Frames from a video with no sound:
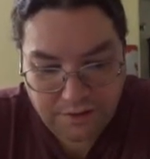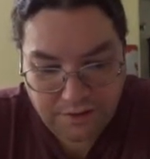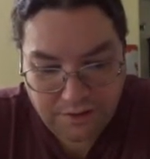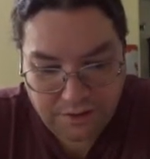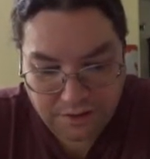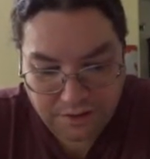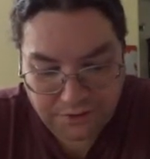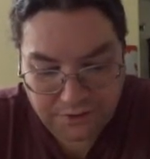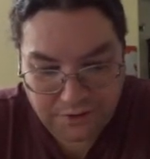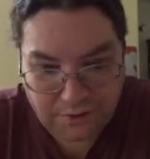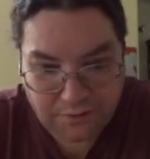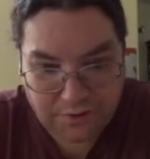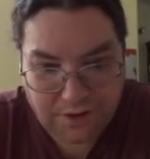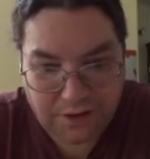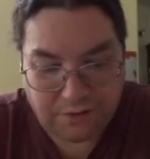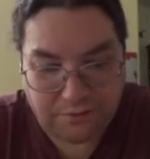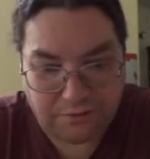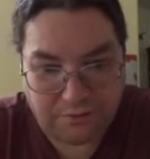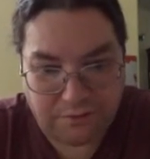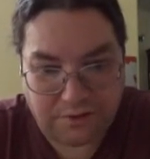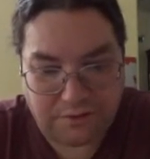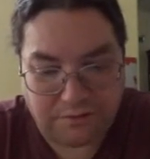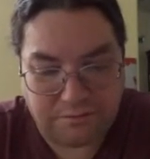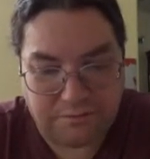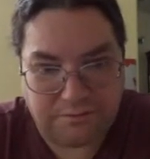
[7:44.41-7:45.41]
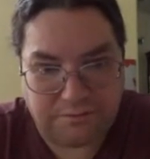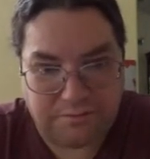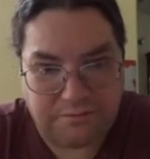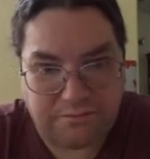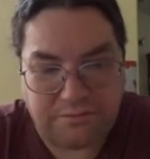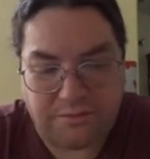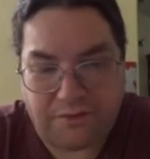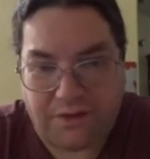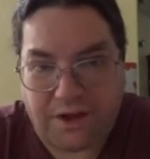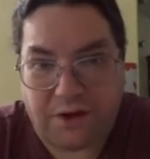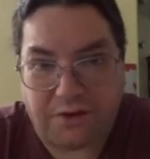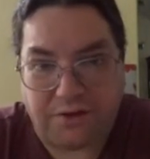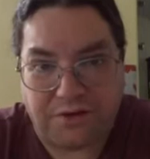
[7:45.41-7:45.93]
Because they're around what
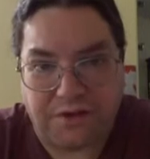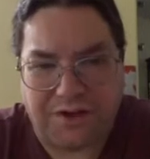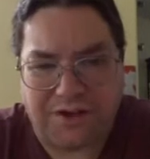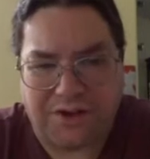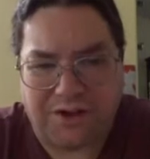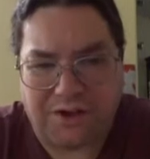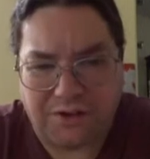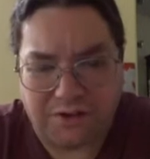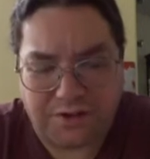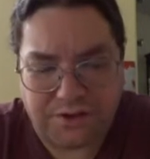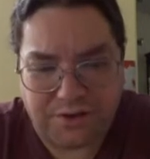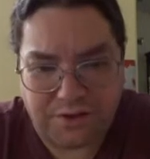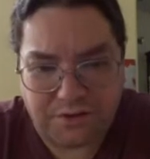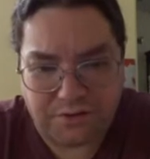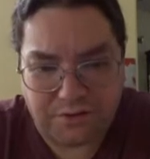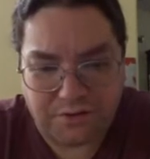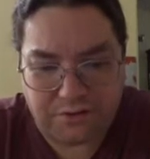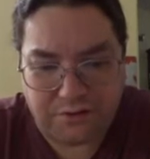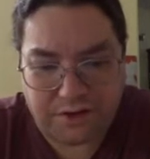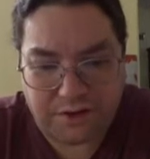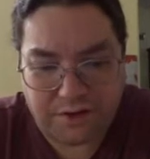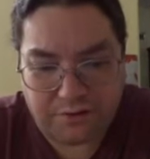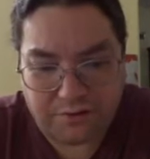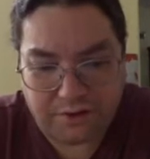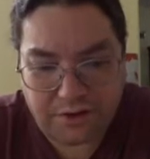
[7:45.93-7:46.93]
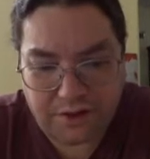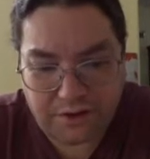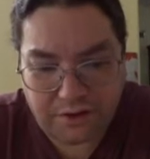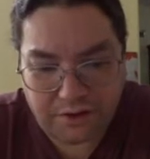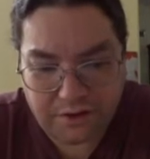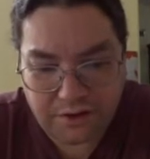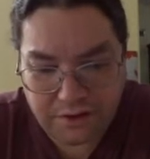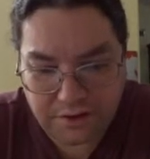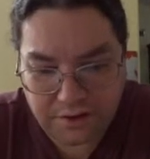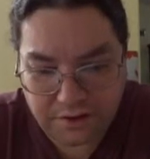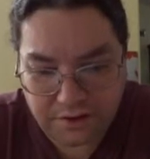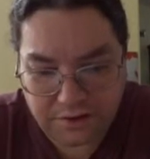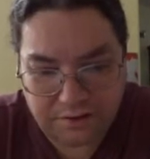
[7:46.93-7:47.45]
thousand dollars. This one's like three
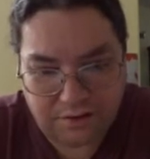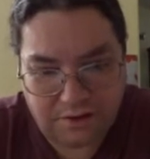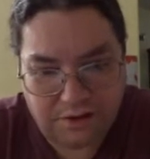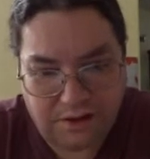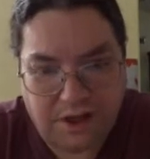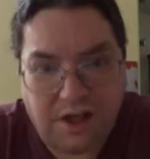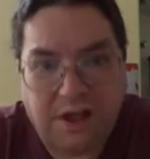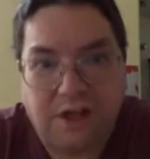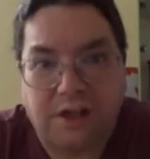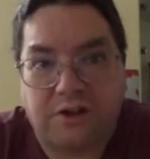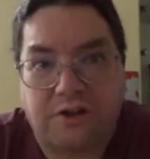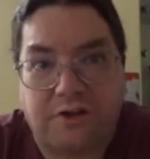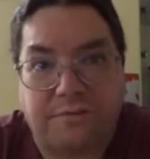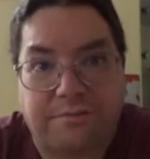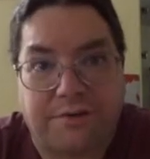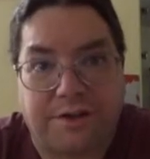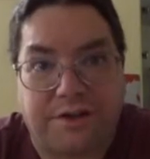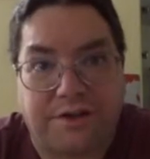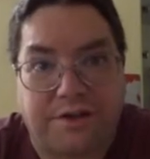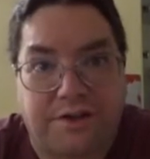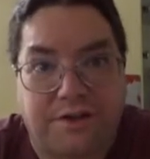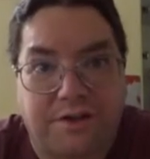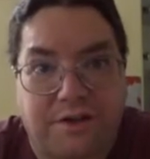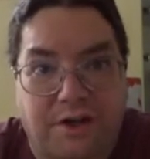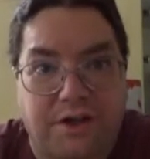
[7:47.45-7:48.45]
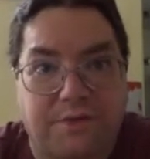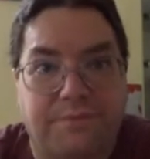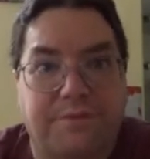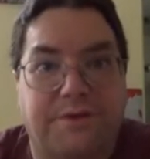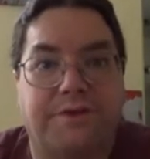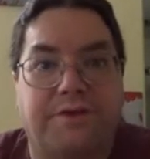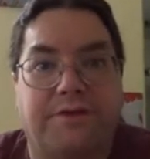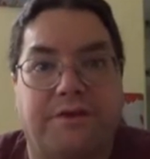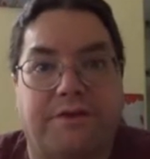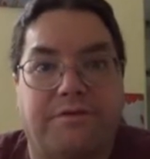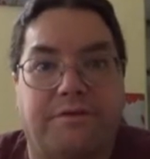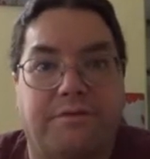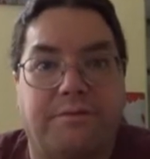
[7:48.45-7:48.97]
hundred, so good place to start,
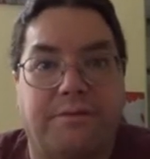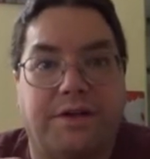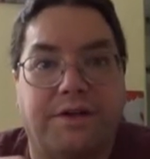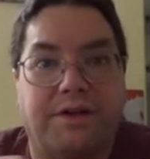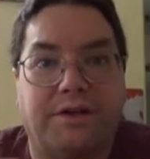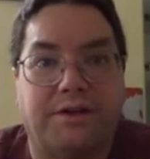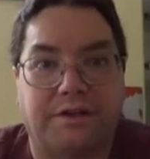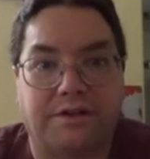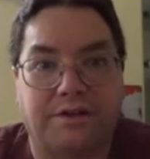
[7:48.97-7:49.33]
especially for me.